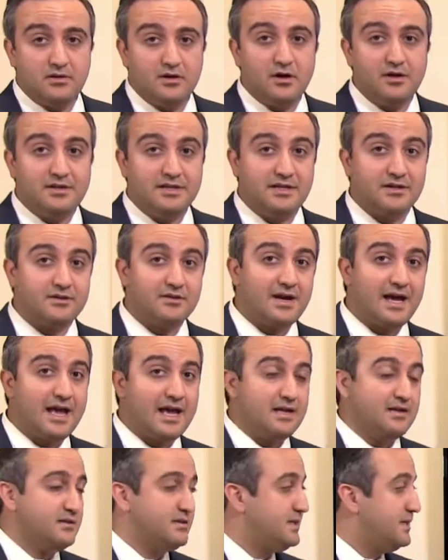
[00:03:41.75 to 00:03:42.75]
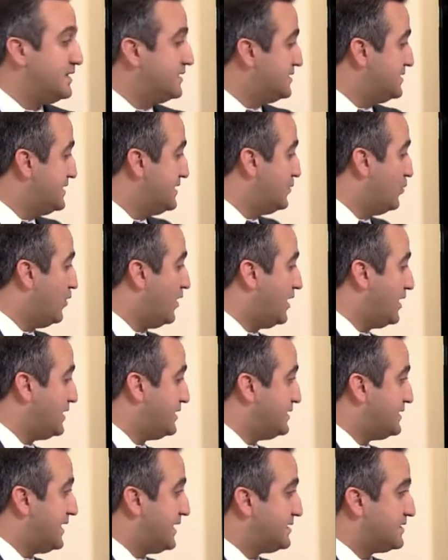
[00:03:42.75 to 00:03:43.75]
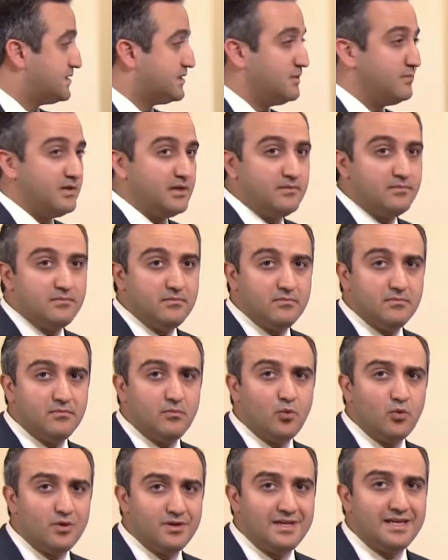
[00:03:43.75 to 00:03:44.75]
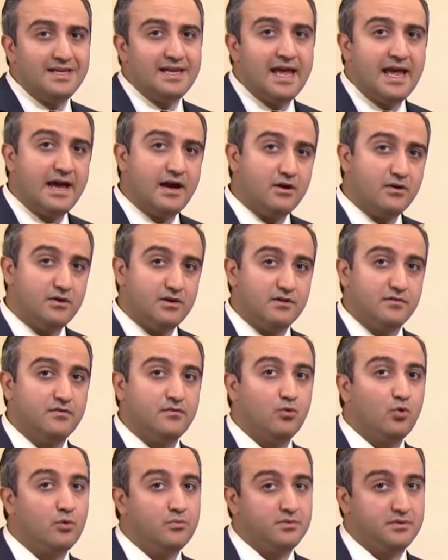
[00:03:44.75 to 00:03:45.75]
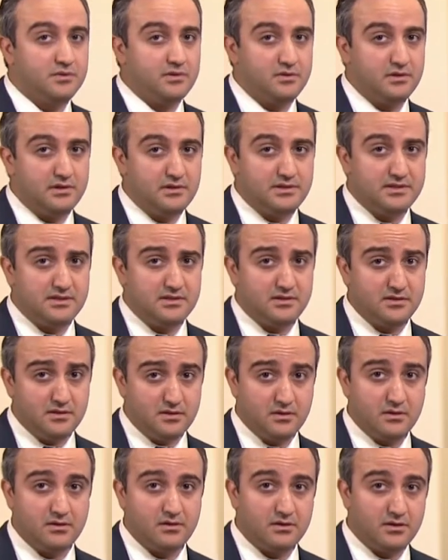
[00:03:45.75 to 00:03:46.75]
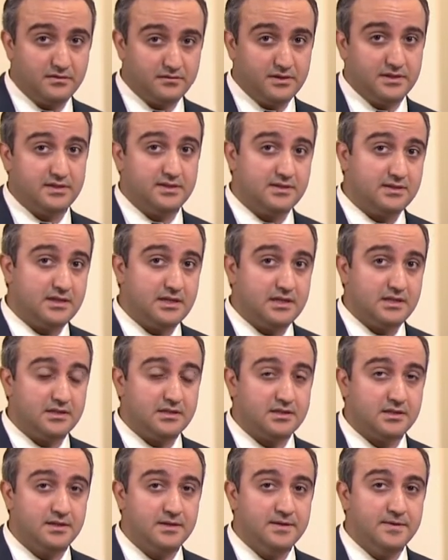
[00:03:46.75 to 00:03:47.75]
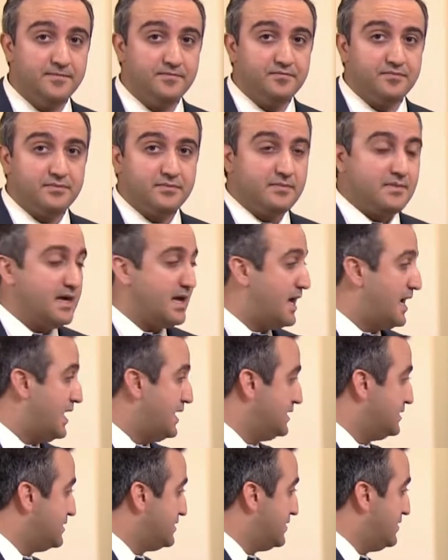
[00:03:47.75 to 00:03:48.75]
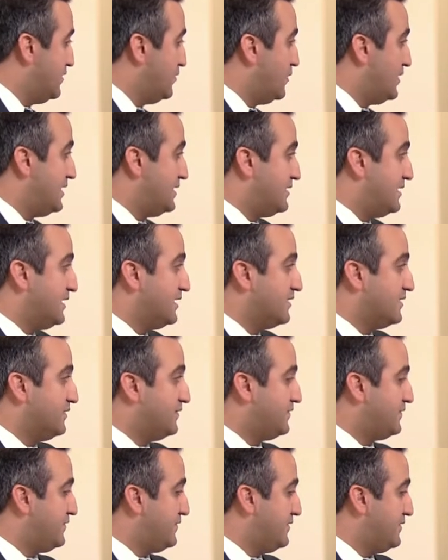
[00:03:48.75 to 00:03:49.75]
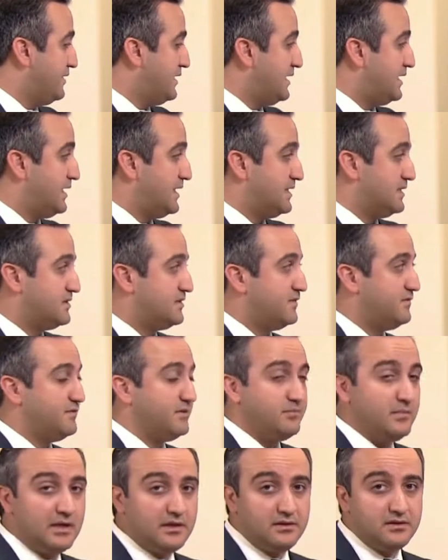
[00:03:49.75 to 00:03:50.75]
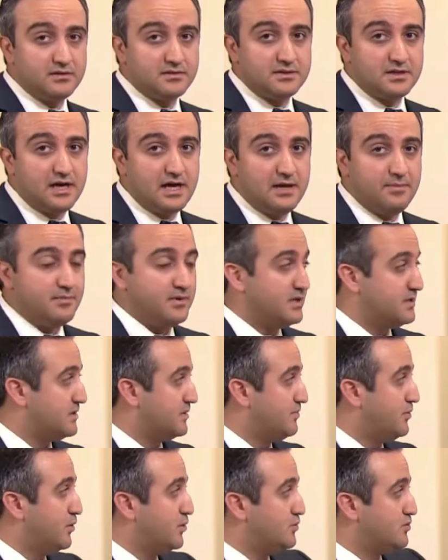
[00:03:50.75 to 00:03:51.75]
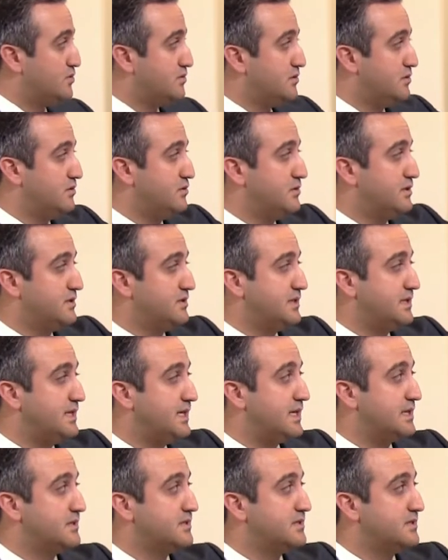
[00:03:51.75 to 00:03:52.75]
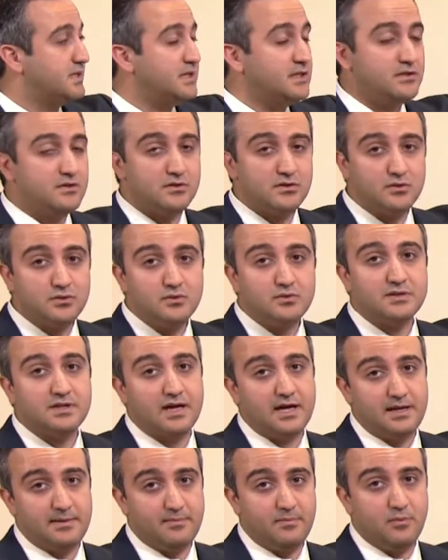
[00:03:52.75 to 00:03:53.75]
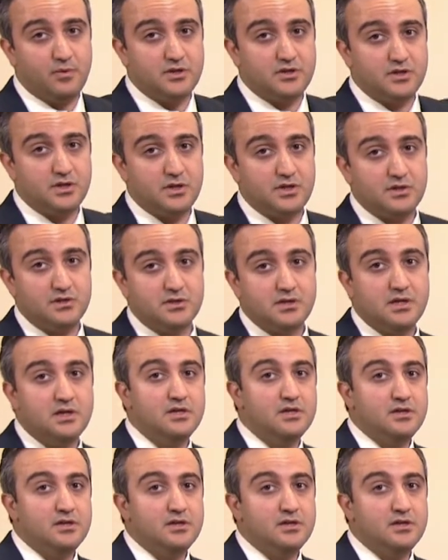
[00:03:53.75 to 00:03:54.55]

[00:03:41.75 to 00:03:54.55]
On the other hand, TSC1 tends to be more the inherited form of the, of the disease. And we think of it as the familial type as opposed to the TSC2 type, which is